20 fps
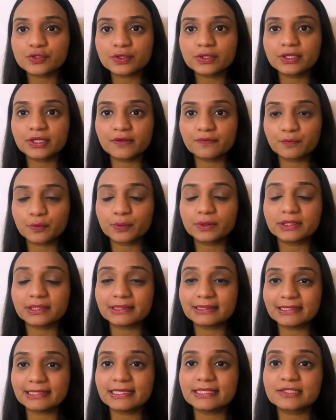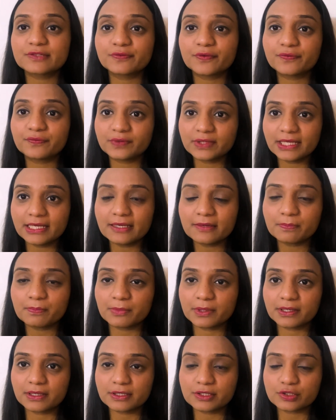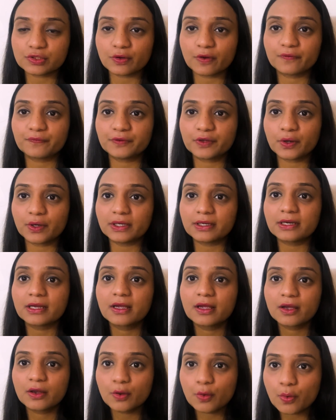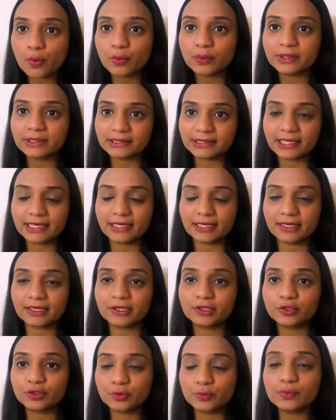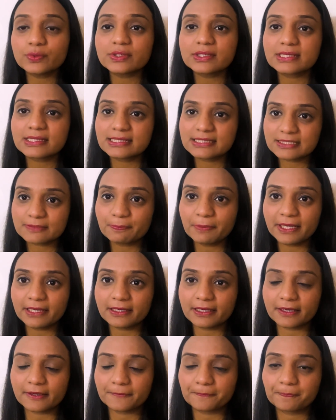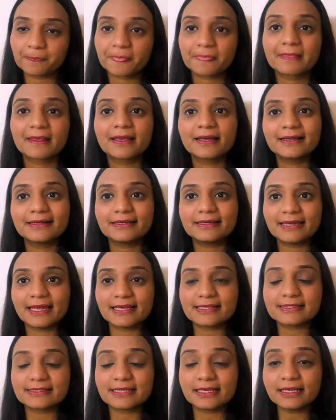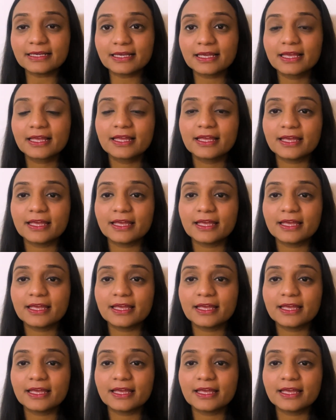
should devote at least 15 minutes of your whole day to speaking. Next thing,